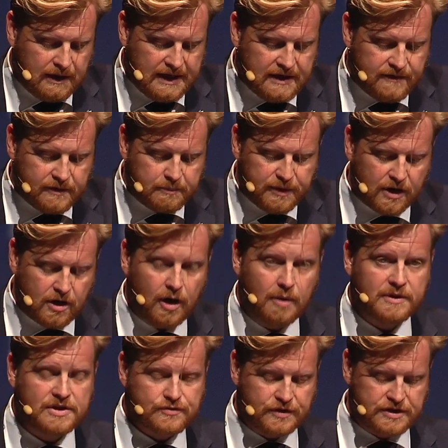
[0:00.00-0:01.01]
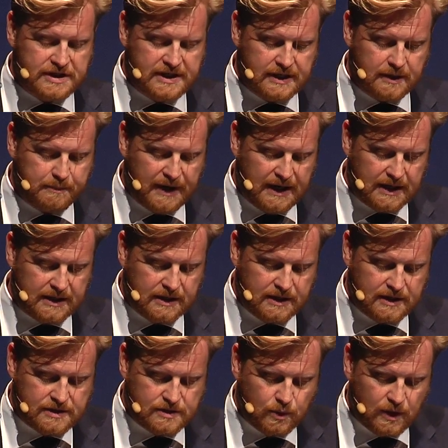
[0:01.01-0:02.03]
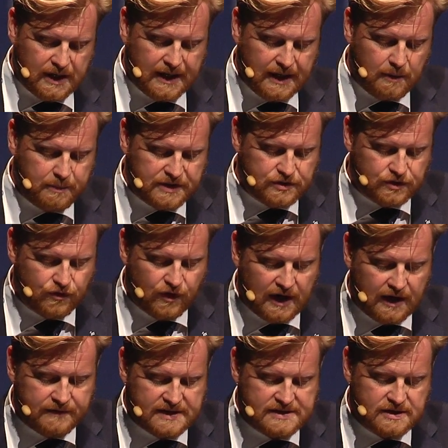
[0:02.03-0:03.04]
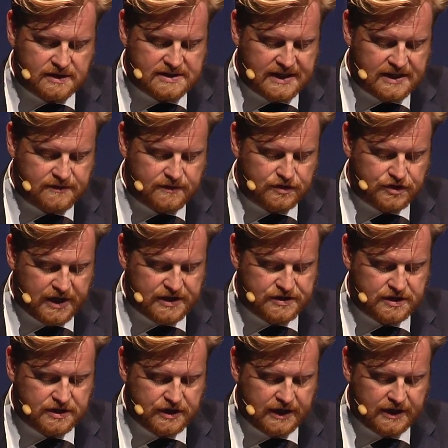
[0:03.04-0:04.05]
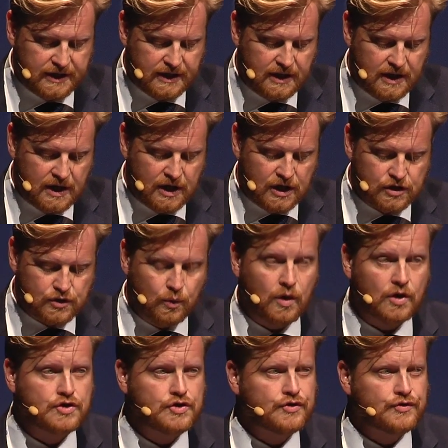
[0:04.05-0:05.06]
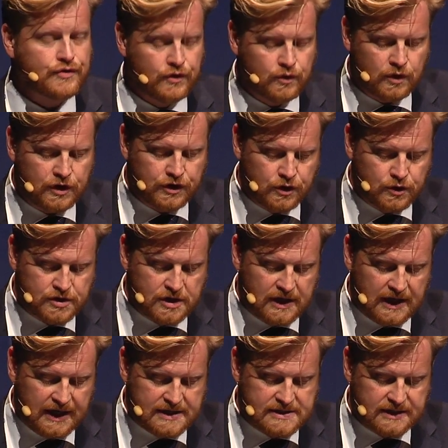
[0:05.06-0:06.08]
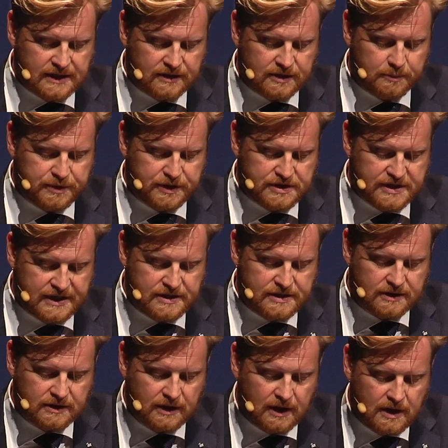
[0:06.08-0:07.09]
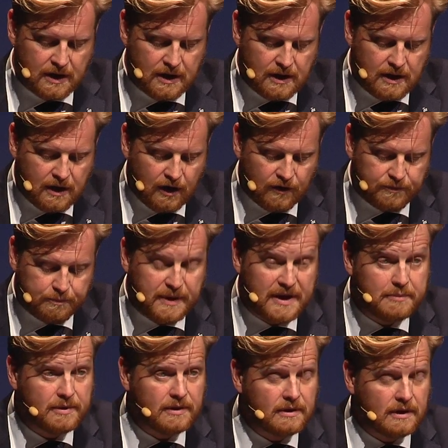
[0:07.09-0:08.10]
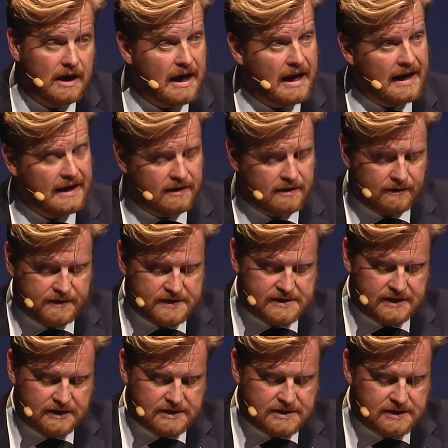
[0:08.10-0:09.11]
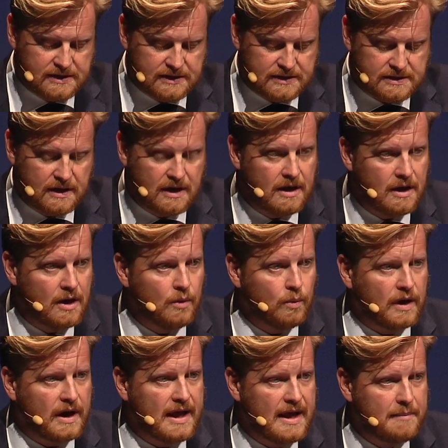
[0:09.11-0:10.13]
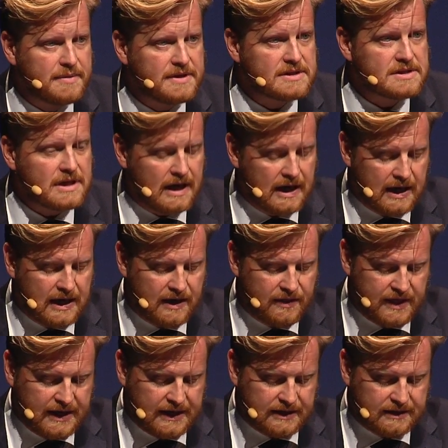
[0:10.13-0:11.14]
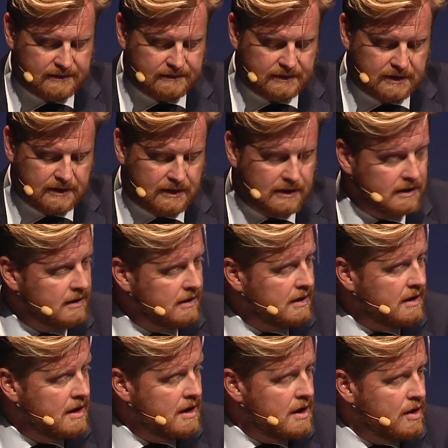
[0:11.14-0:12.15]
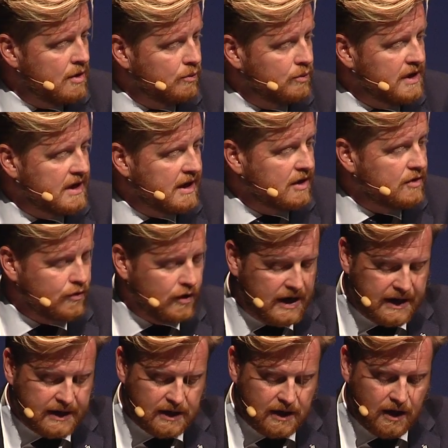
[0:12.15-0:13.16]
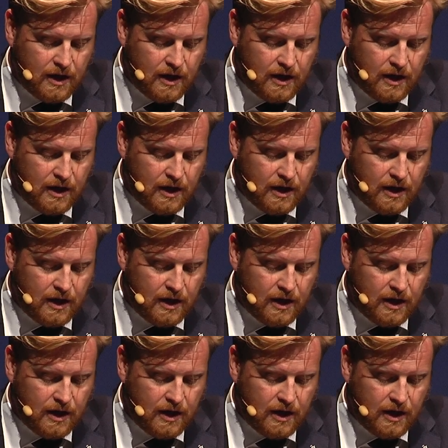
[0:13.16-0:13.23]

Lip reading: even becoming strategic partners who are helping to drive a successful change agenda towards truly utilizing the potential of people and facilities, what happens are that we can create a